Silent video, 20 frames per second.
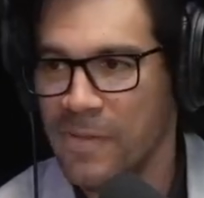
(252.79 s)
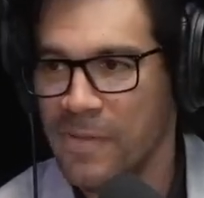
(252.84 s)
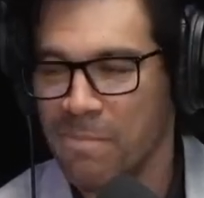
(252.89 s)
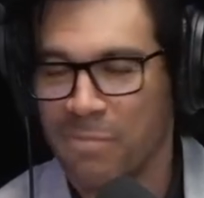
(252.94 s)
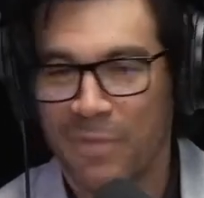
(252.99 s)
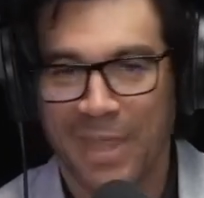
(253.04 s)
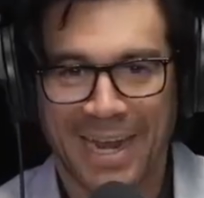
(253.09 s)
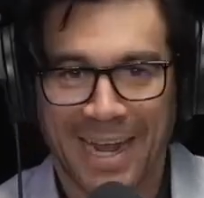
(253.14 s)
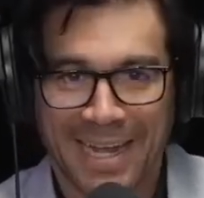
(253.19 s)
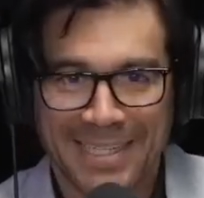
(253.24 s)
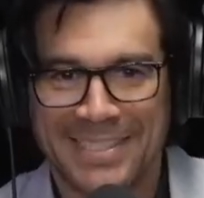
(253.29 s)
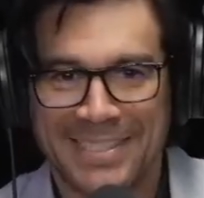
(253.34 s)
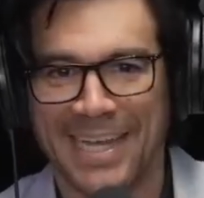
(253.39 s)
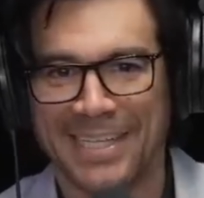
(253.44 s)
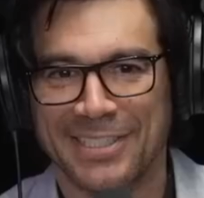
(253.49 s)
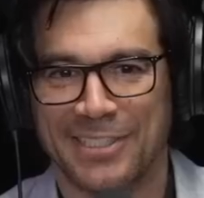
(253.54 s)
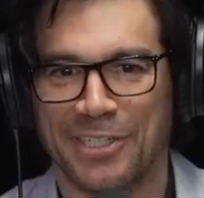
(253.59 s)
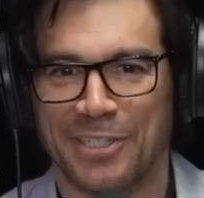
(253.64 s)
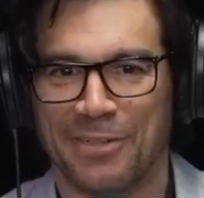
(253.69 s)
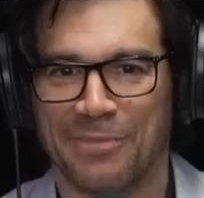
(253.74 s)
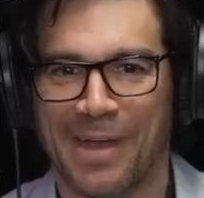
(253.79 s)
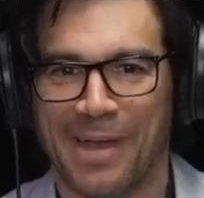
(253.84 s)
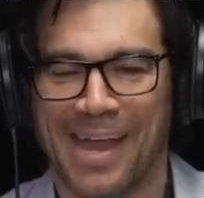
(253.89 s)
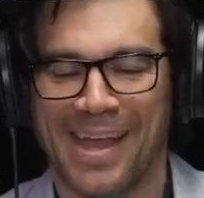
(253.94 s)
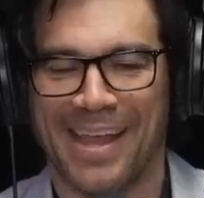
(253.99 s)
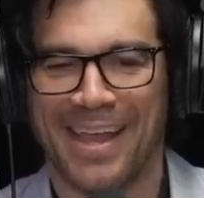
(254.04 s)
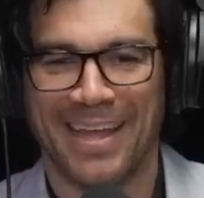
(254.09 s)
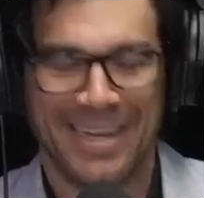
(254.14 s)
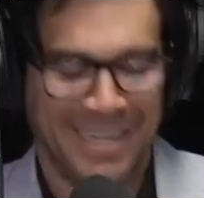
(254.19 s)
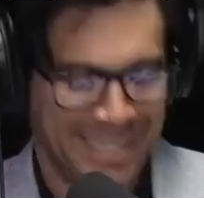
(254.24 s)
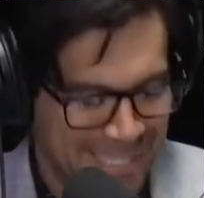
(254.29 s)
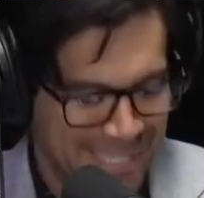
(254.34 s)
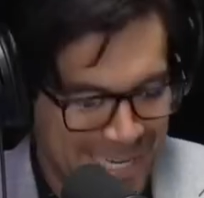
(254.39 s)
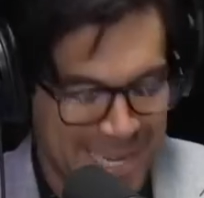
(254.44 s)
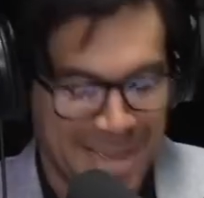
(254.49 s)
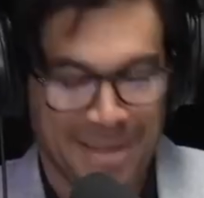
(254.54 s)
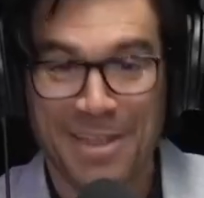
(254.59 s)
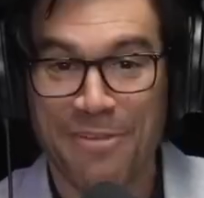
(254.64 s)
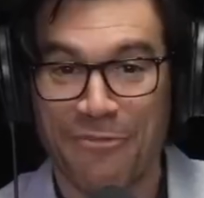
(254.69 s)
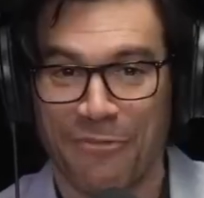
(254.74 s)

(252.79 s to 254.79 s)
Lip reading: And I texted him, and he